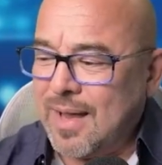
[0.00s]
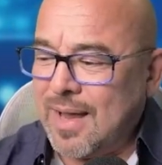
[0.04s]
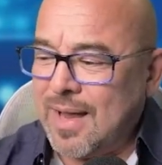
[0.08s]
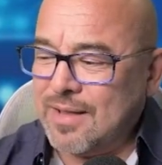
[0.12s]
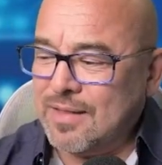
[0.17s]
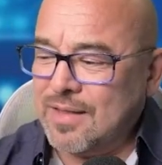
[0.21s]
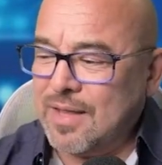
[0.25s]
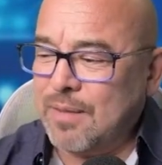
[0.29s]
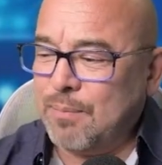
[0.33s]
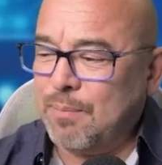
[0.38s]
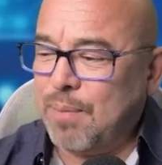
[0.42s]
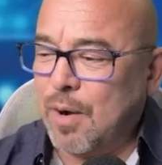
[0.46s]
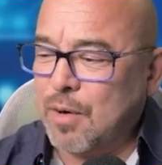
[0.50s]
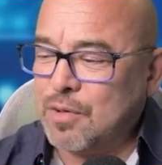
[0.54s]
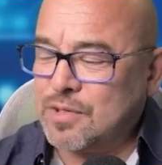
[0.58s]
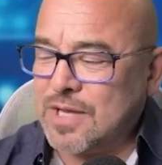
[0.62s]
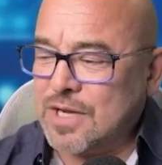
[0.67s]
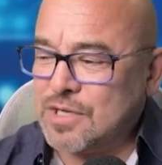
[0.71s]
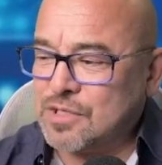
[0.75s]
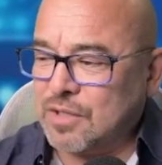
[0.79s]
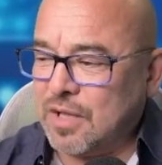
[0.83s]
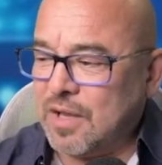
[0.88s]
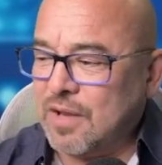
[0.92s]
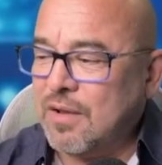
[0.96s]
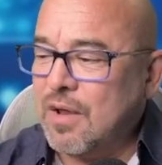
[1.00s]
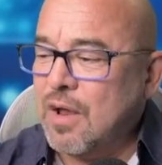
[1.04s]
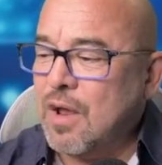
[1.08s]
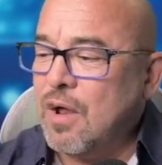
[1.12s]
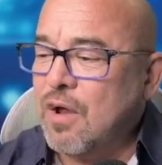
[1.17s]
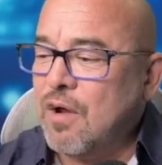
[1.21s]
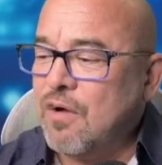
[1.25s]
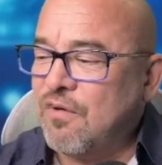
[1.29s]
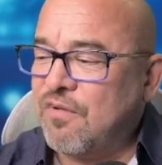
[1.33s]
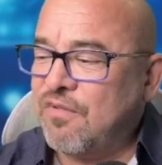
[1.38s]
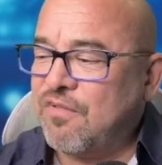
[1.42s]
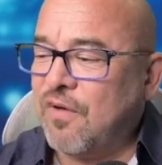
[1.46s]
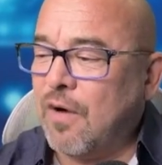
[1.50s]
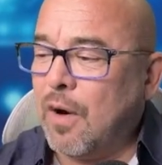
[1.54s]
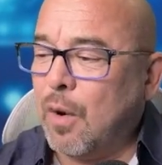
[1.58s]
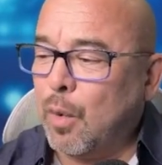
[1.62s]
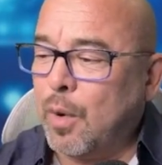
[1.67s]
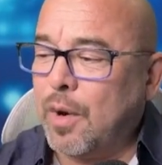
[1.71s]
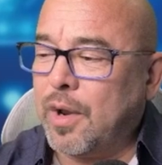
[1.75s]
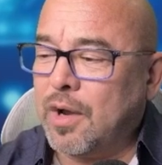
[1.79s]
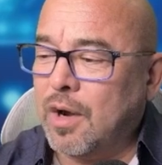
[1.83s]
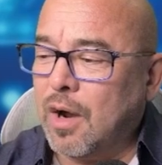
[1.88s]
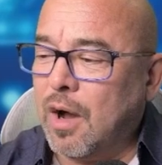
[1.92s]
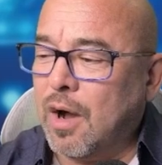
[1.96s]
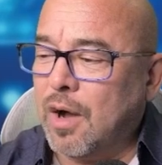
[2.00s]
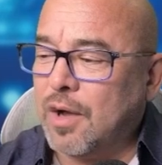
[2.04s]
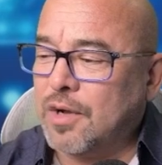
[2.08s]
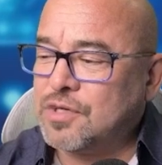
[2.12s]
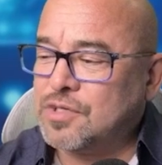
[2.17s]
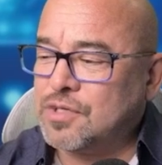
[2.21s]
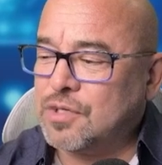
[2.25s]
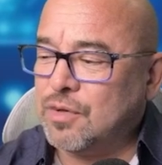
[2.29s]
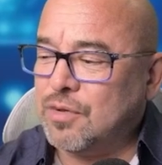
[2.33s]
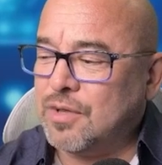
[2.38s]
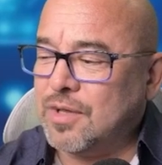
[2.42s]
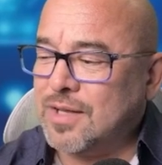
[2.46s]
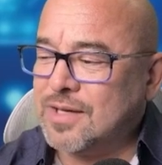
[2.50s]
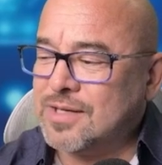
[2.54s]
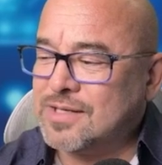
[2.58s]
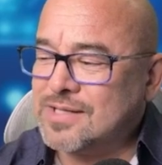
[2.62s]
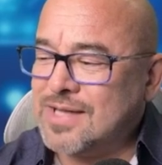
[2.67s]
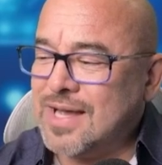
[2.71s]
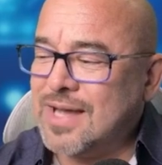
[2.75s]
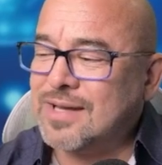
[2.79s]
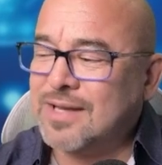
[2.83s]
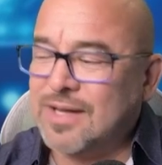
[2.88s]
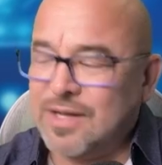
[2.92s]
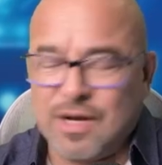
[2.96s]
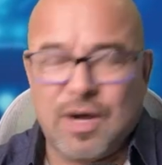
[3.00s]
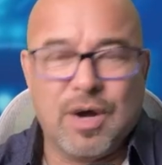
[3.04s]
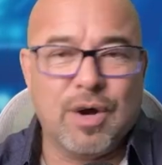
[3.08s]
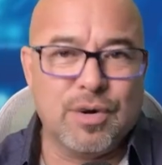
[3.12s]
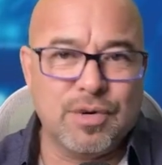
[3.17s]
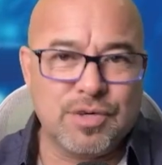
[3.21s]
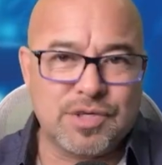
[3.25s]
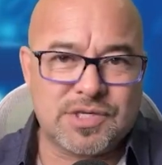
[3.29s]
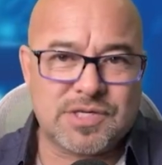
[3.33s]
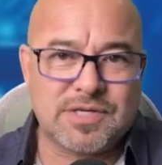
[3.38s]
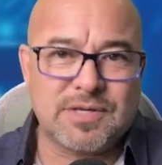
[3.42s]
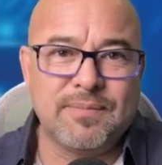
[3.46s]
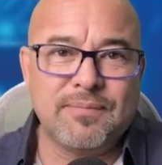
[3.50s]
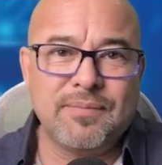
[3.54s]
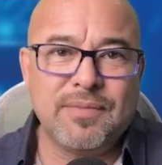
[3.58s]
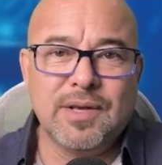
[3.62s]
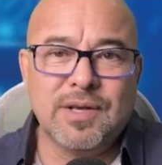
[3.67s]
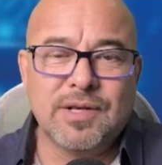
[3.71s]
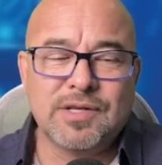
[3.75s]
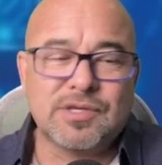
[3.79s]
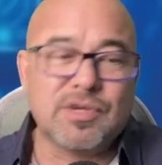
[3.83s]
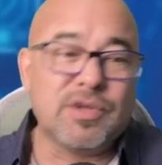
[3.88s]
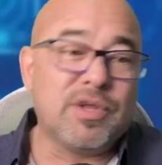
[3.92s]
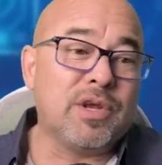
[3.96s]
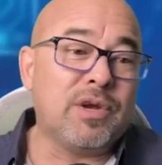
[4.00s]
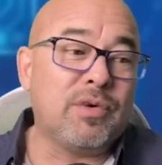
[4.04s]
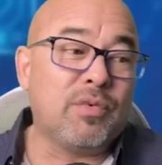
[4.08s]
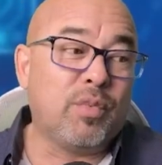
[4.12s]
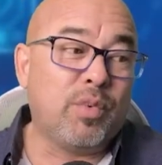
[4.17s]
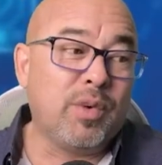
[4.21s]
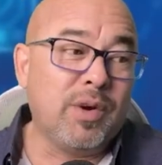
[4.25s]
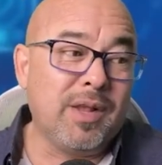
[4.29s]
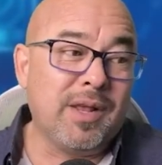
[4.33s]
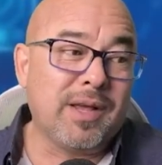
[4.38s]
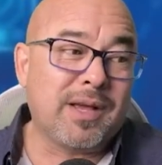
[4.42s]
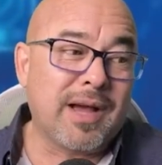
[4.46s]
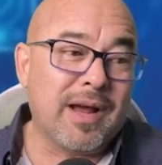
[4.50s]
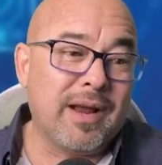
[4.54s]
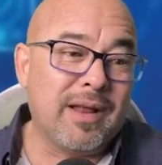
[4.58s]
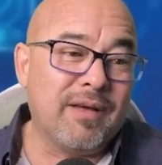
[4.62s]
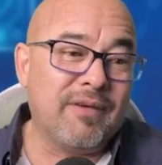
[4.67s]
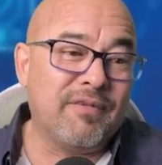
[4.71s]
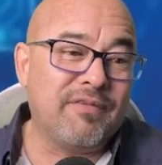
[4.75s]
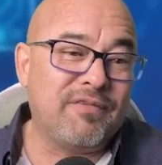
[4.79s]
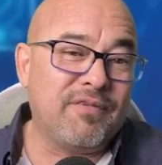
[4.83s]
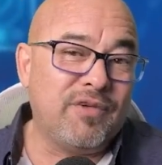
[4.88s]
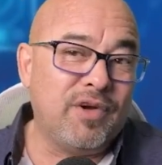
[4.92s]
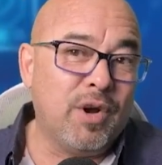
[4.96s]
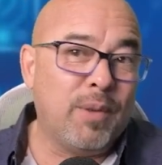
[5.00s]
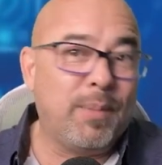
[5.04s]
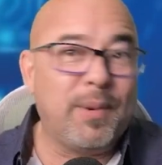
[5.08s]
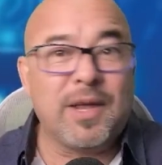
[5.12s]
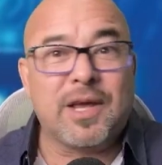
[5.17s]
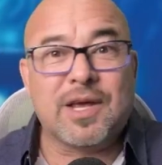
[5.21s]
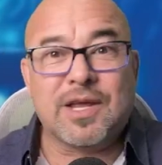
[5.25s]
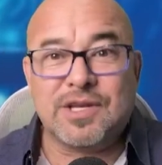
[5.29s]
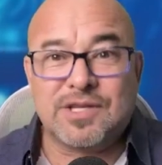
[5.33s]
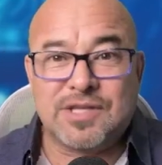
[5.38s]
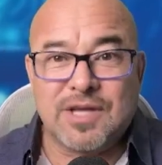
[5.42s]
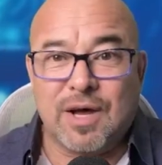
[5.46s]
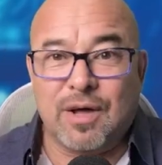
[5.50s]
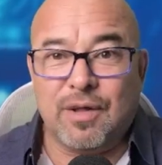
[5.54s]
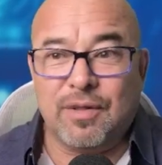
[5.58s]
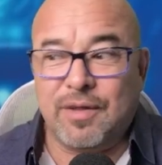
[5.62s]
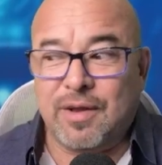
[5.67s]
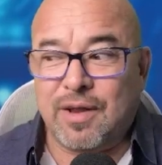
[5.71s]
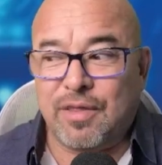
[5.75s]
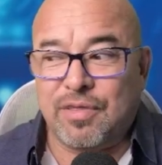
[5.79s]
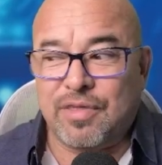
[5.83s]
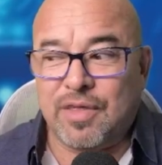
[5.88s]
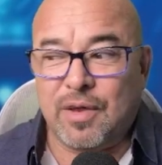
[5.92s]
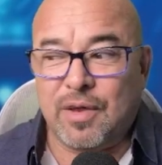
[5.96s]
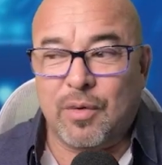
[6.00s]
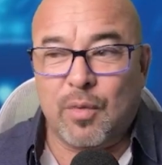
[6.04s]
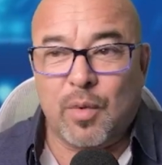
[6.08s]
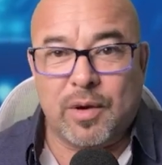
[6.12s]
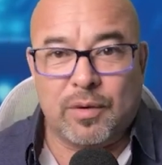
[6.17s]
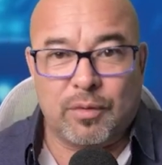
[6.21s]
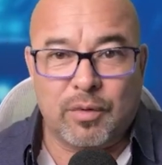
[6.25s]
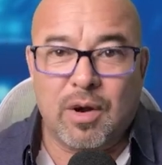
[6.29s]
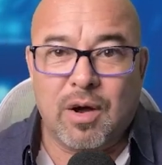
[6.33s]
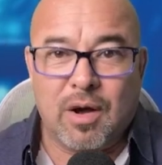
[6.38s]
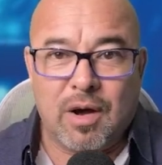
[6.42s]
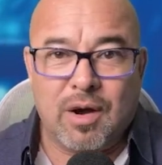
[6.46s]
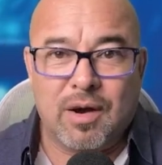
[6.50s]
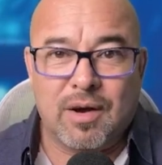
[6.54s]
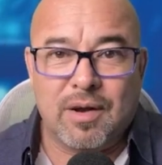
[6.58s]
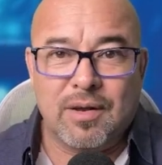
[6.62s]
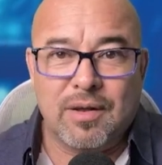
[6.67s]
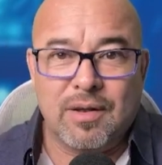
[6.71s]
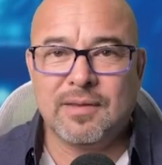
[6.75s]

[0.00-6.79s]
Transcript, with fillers: and then potentially forward it on to the intended host so that really kind of nobody could tell that anything went wrong.